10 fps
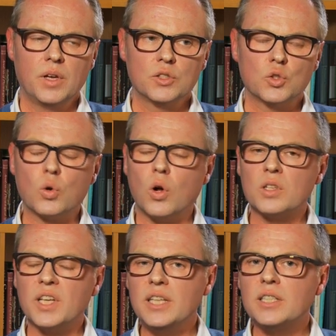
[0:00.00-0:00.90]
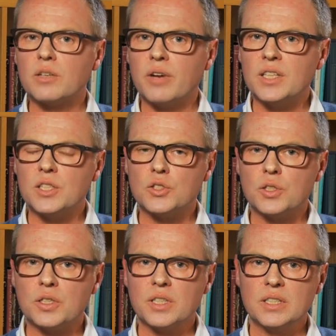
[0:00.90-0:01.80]
so-called integrator
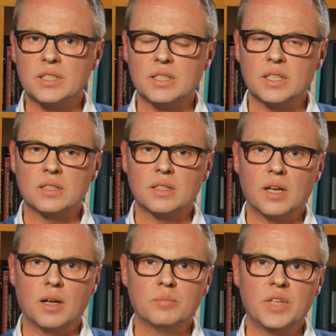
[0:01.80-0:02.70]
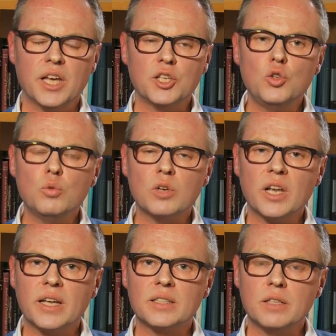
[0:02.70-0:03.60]
circuits that
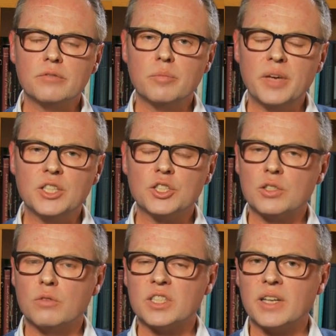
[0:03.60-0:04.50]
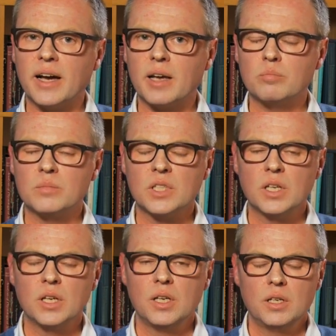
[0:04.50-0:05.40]
accumulate information over time.
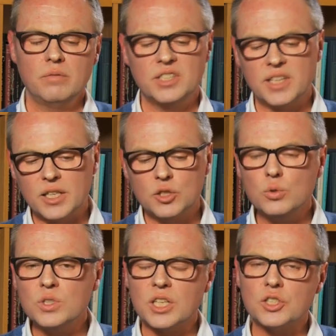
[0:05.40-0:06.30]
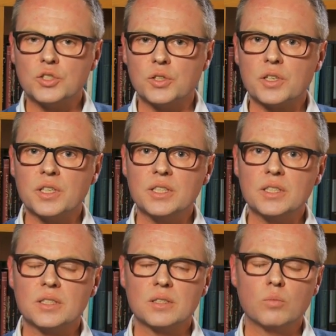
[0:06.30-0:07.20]
We study two such
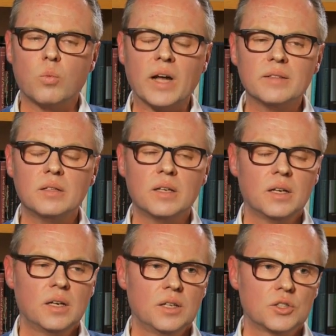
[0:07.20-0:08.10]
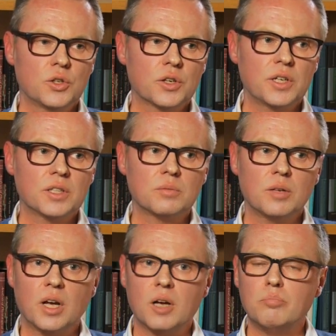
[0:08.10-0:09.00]
circuits. One circuit
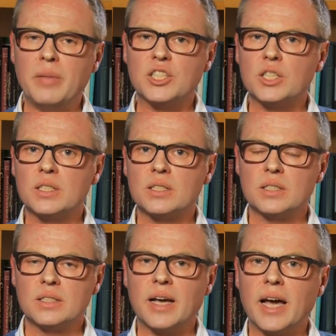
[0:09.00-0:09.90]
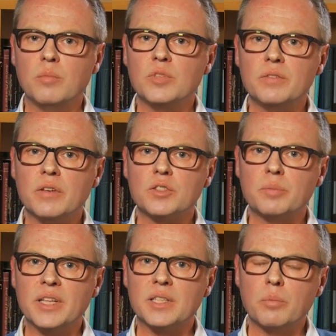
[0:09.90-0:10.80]
measures time that we have
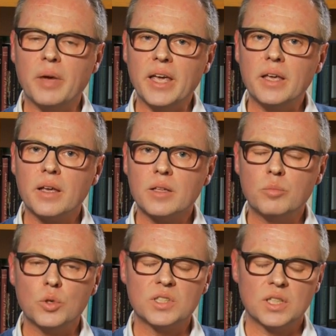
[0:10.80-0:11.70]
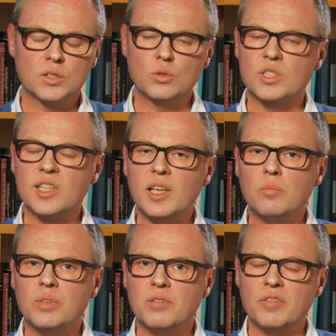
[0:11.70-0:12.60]
spent awake and puts us to
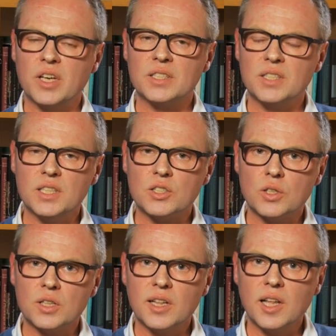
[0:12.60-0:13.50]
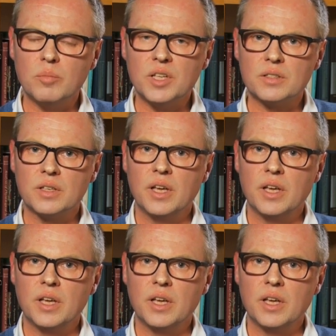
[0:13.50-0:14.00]
sleep if we exceed a certain limit.